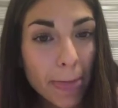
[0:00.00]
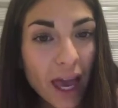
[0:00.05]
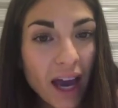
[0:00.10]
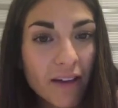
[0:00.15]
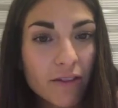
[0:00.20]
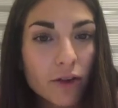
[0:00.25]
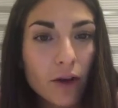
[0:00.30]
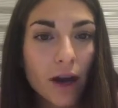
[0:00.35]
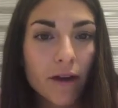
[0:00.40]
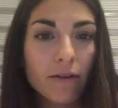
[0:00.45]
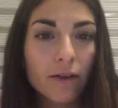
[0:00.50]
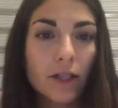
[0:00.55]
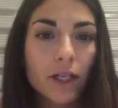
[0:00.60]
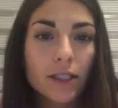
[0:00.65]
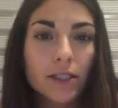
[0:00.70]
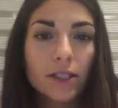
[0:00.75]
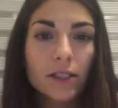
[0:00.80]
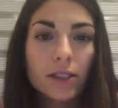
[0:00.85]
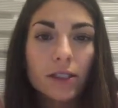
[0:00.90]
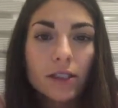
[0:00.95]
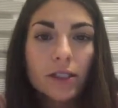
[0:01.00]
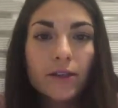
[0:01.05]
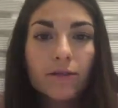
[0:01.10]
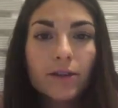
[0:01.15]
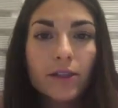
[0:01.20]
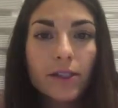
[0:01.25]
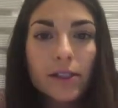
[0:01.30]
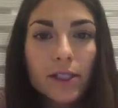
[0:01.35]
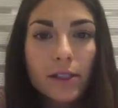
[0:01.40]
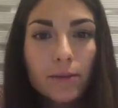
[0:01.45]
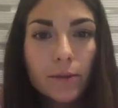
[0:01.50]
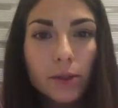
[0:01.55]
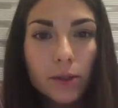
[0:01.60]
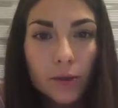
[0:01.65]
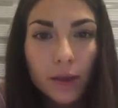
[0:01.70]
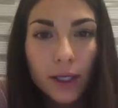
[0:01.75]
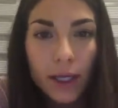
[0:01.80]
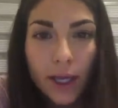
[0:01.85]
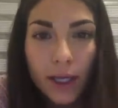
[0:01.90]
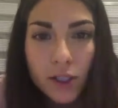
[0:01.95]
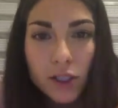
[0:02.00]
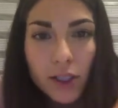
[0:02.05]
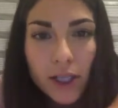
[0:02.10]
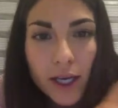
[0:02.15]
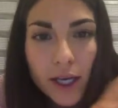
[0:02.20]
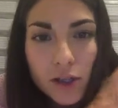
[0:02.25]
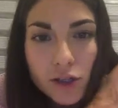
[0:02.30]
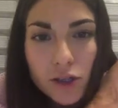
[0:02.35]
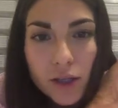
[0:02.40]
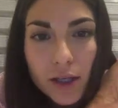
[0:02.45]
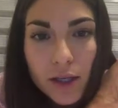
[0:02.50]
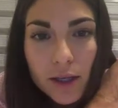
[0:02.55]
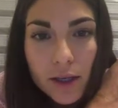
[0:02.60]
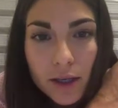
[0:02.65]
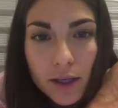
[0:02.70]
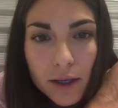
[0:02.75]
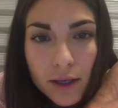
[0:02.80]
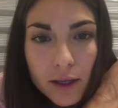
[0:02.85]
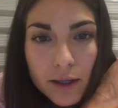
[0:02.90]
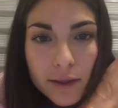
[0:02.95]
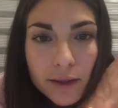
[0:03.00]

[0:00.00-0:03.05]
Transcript: Have you ever looked into differences between education